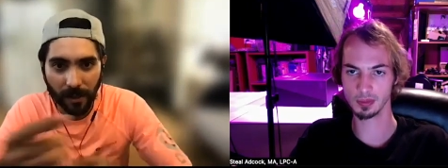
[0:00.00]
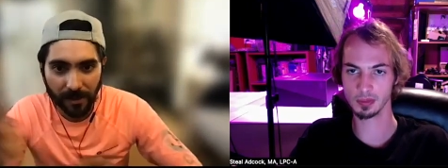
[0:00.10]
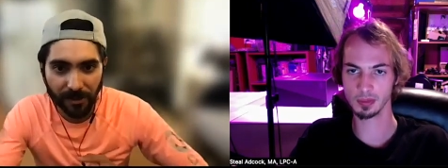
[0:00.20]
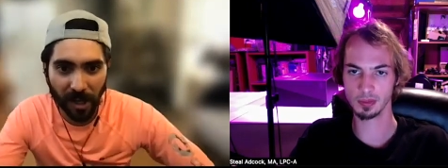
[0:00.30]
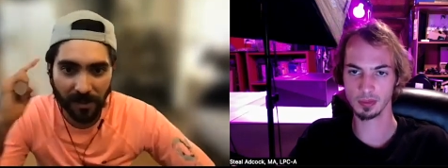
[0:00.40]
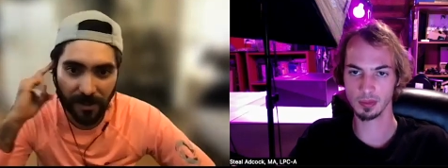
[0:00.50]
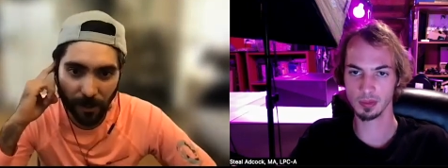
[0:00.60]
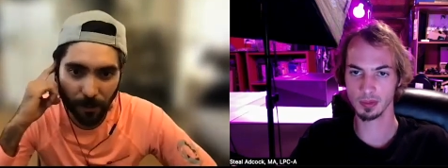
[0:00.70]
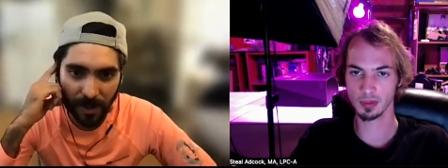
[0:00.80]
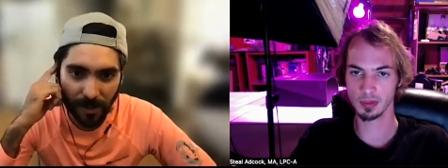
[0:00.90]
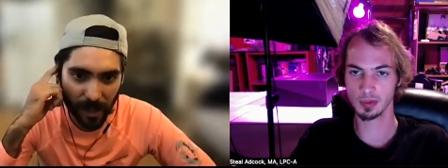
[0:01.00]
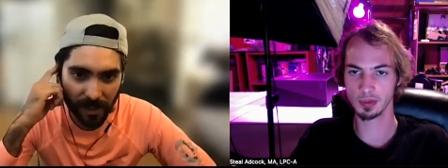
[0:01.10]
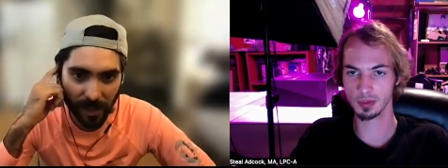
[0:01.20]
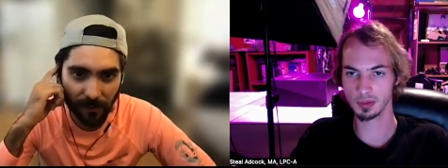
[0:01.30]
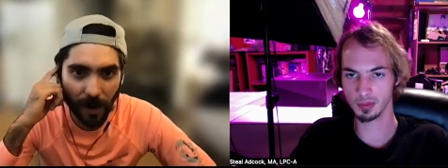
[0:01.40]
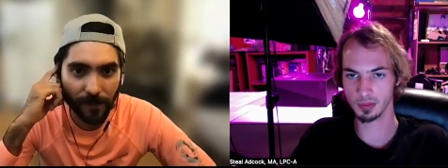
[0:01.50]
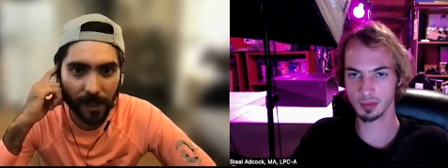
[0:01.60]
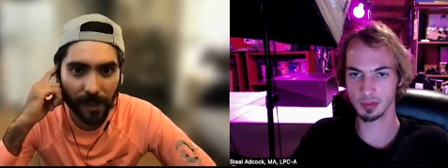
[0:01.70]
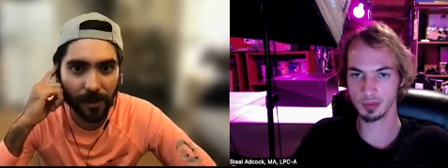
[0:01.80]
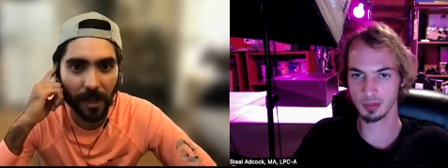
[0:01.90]
Speaker 1: changed their perspective of
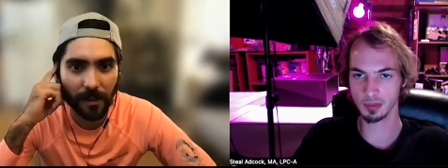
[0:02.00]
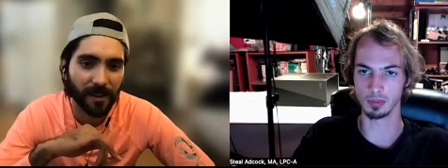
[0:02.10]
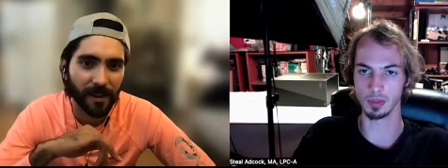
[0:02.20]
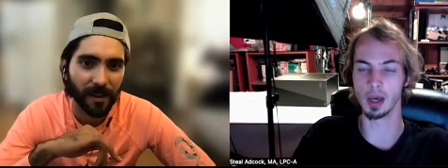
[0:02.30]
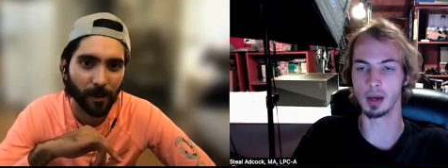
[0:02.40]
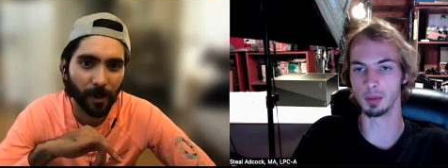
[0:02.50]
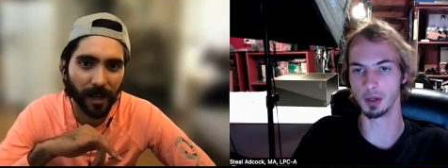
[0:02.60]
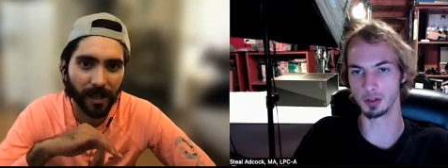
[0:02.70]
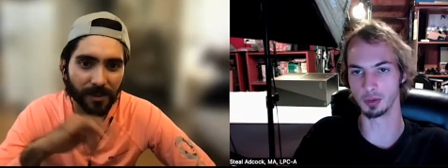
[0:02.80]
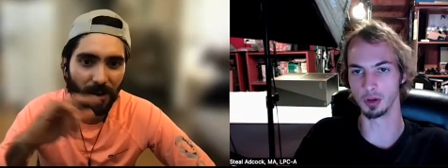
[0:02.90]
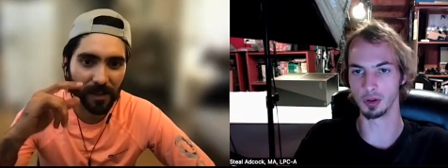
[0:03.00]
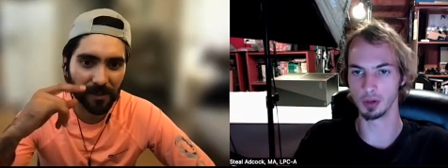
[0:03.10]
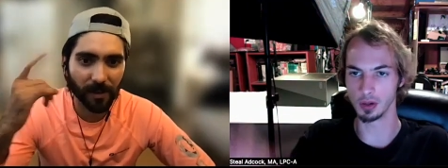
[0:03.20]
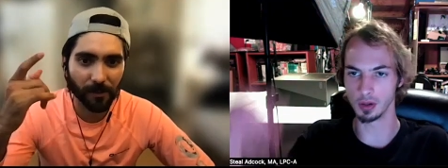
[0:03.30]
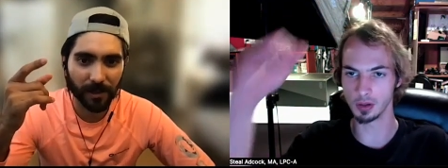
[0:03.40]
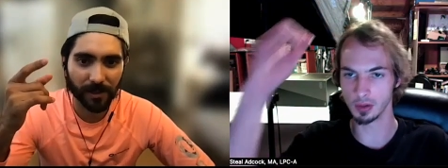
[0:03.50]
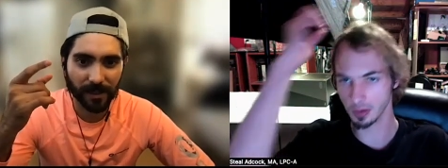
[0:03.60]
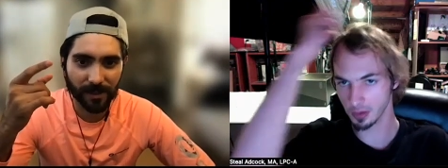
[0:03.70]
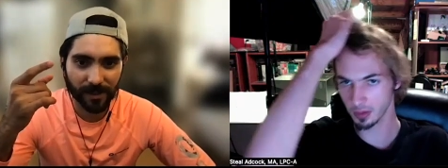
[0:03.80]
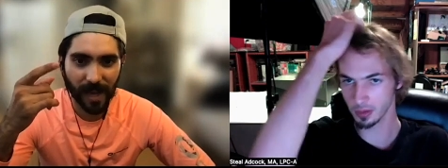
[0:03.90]
hearing. Yeah. Right. and so I think about
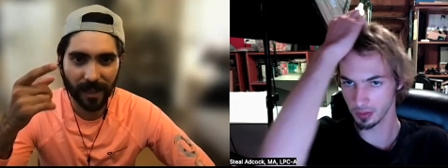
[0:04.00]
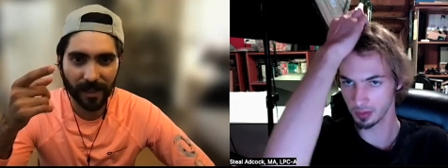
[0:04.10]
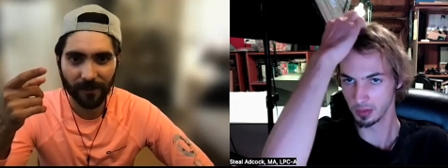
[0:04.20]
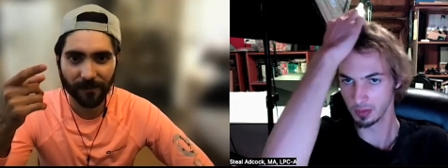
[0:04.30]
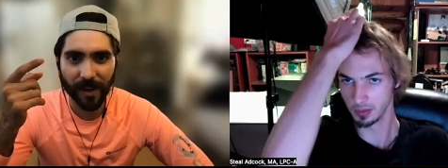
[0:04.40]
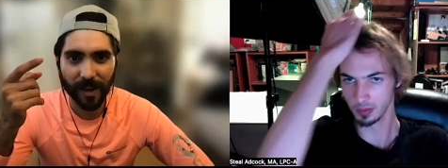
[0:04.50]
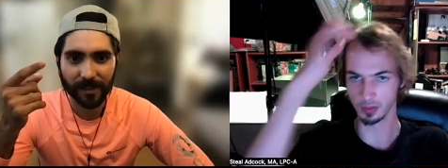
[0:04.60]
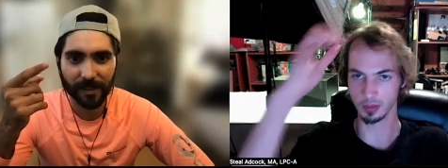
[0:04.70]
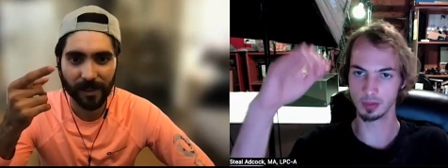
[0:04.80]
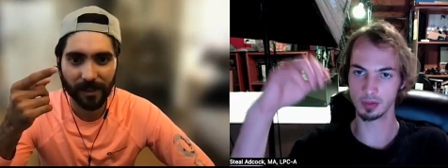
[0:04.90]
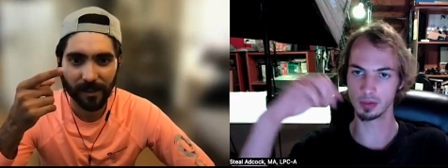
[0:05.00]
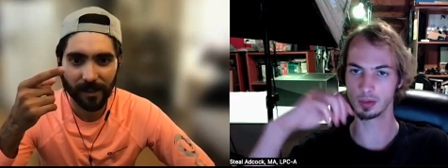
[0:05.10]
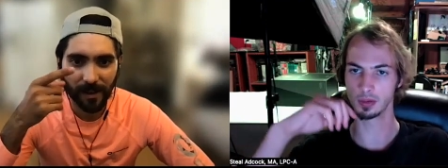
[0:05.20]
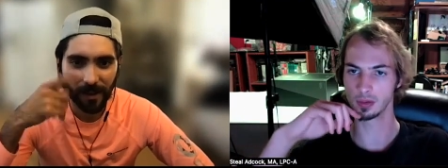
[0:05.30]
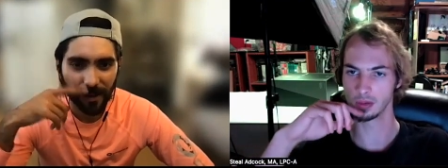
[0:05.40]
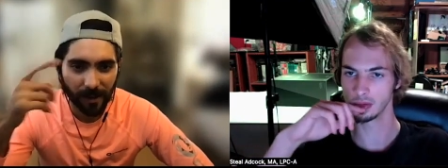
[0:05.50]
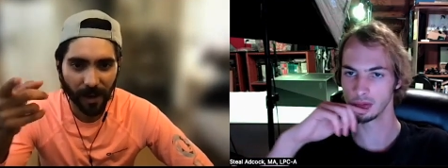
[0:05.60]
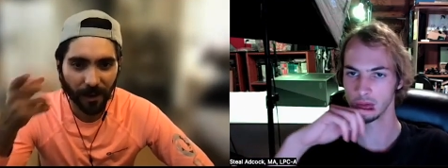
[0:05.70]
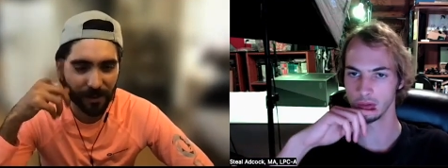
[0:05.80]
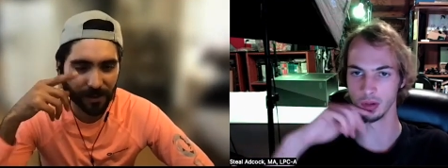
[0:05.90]
that. Does that affect
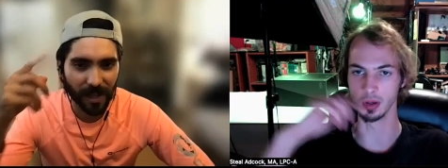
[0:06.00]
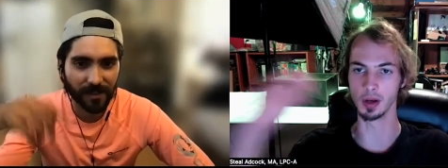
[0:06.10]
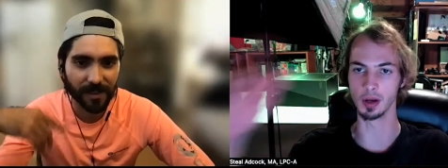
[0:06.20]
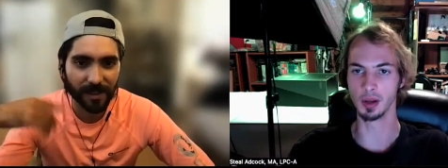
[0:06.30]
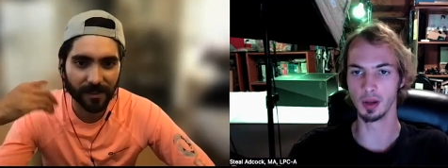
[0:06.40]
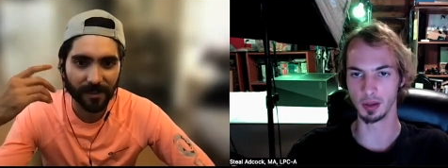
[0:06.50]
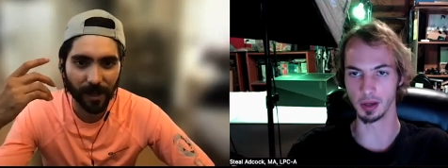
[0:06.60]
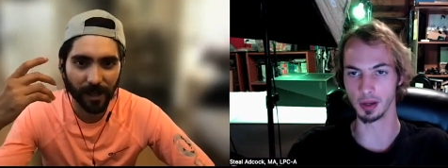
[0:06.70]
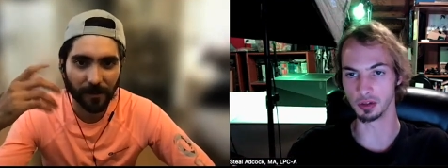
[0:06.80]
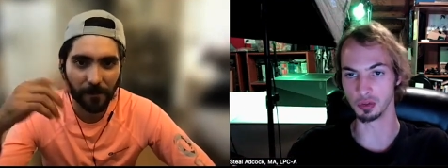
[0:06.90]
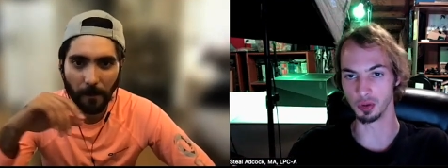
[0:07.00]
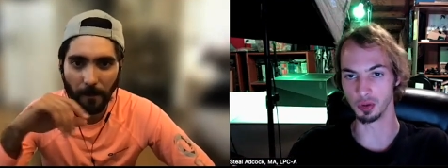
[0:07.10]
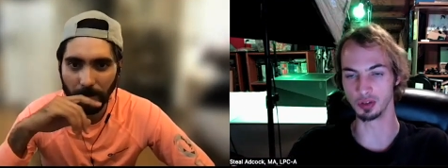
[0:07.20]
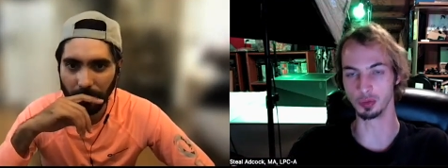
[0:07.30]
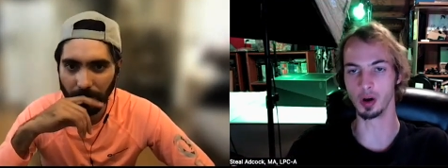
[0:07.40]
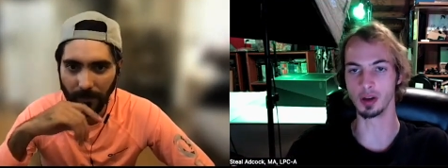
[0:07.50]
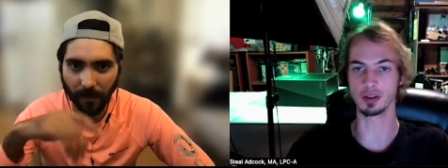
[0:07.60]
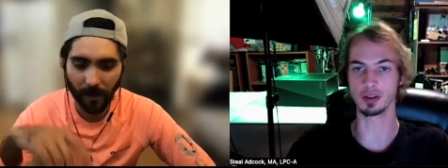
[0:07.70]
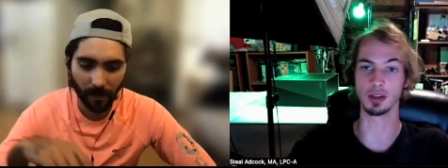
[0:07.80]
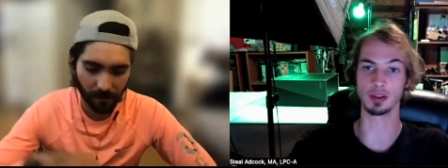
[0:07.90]
Speaker 2: other senses, yeah. right? Does one
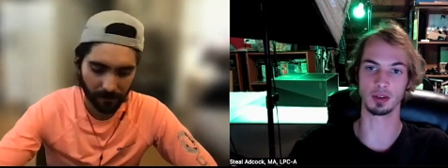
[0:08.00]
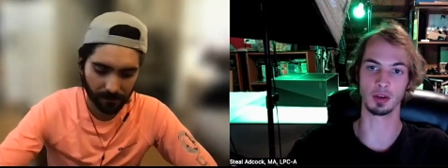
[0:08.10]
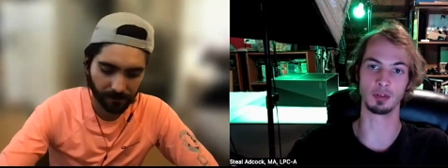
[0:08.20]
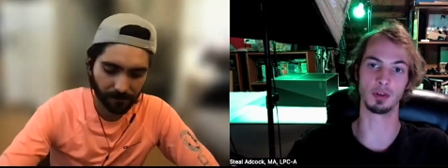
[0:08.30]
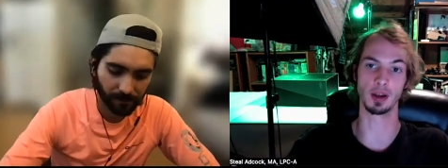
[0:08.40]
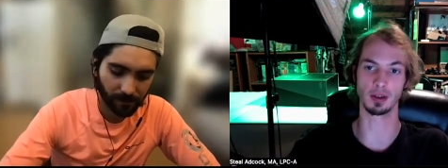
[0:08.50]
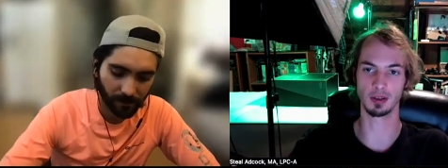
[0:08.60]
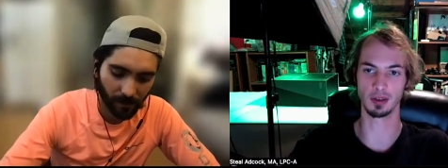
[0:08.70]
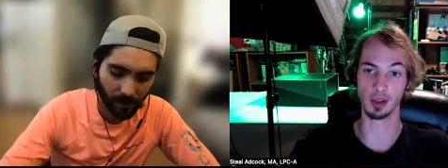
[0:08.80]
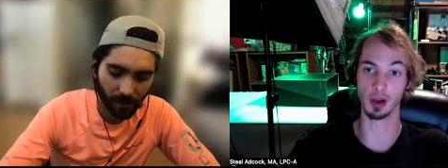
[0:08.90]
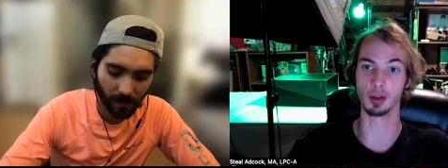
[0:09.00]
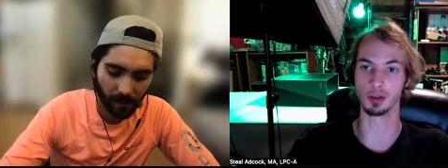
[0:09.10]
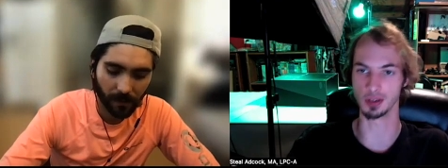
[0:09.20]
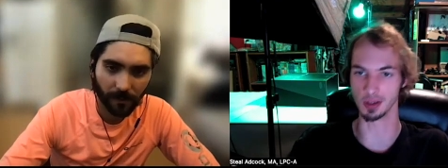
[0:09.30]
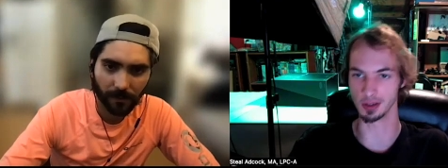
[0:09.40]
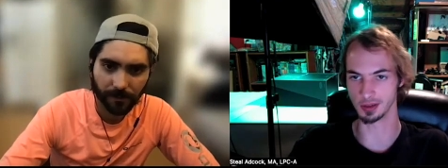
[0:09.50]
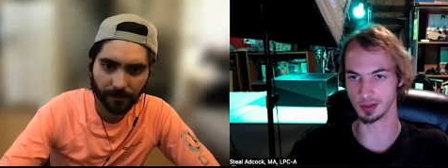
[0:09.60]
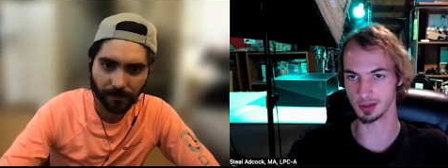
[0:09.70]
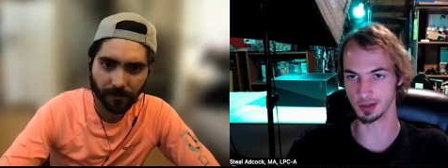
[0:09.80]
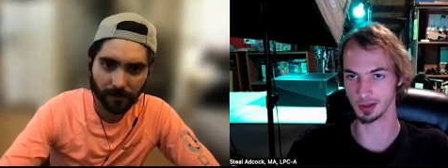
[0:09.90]
sense affect the other
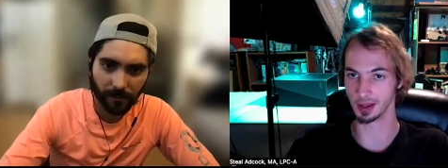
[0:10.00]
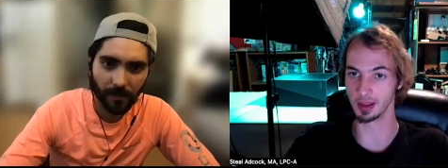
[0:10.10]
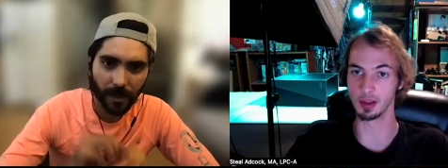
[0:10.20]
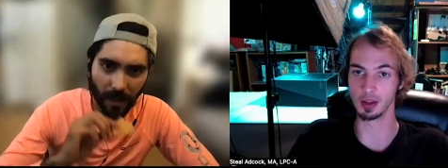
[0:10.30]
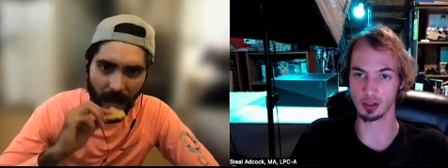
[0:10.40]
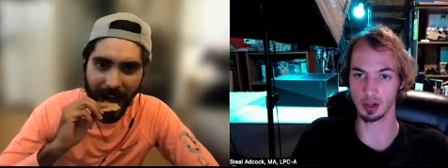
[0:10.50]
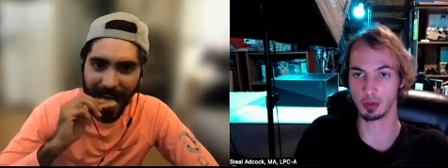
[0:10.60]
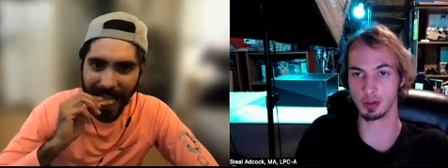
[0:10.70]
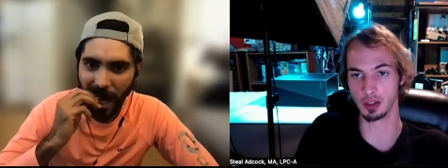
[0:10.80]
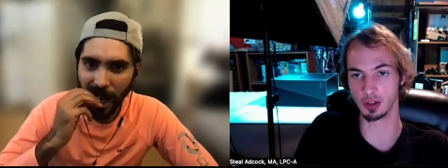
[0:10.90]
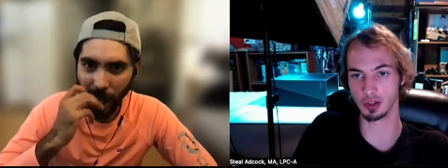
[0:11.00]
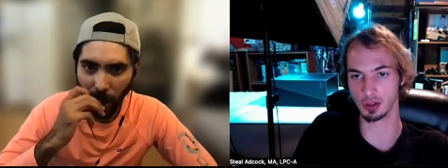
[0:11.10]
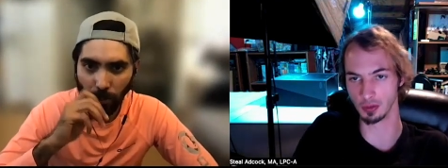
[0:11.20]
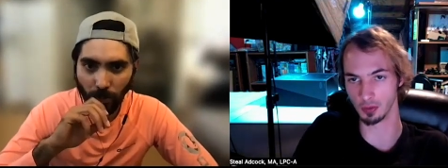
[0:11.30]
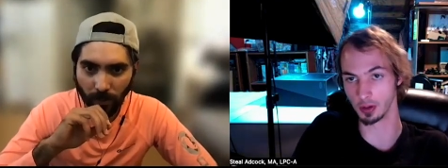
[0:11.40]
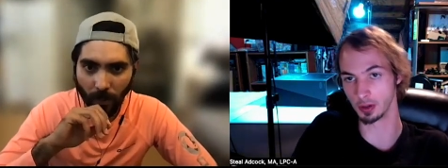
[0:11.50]
sense? And then the interpretation of what you're